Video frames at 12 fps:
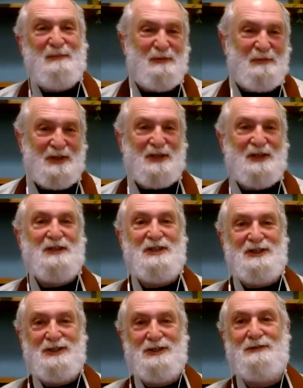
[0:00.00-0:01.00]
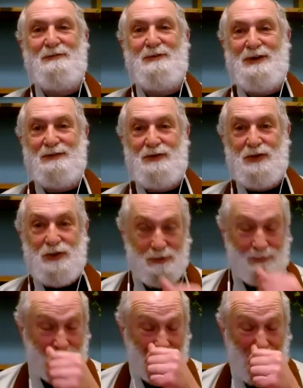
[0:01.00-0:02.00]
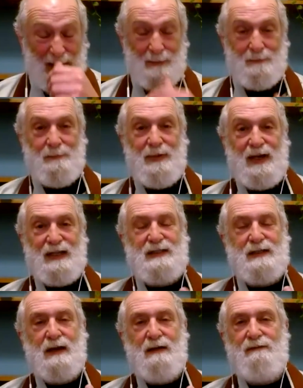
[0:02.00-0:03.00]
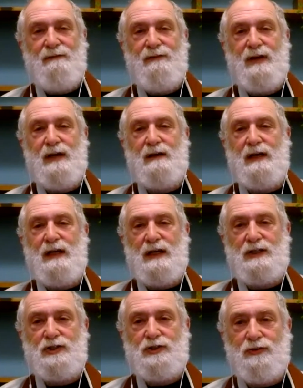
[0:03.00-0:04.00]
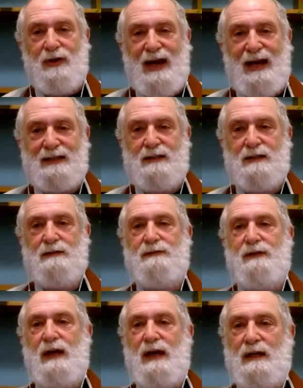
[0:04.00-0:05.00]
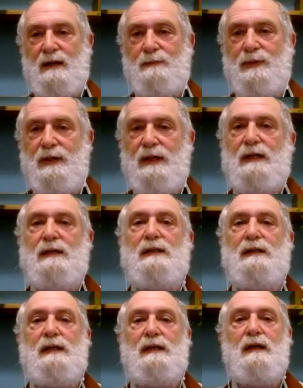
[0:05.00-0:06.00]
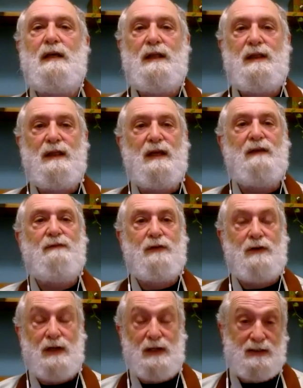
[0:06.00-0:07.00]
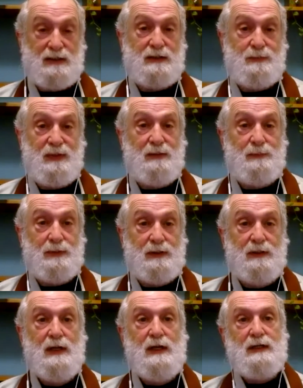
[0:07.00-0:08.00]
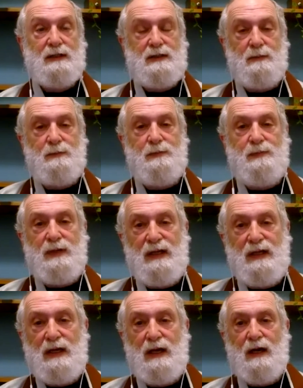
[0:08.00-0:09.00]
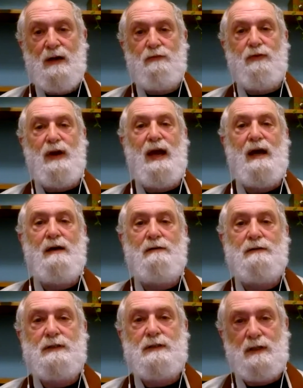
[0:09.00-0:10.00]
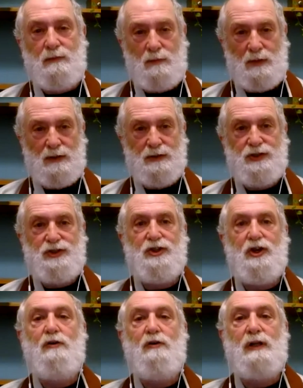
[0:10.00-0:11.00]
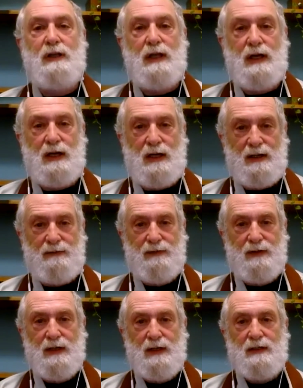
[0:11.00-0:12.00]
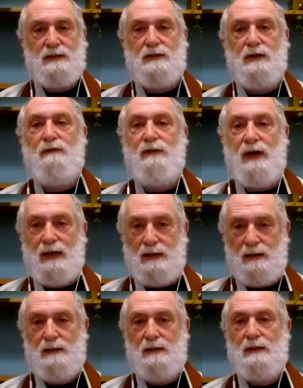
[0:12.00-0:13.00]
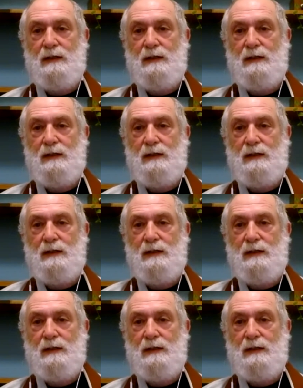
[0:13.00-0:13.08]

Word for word: with an addition of one or two. But it's a very attractive and appealing thing for us as people to be around someone so alive, so vital,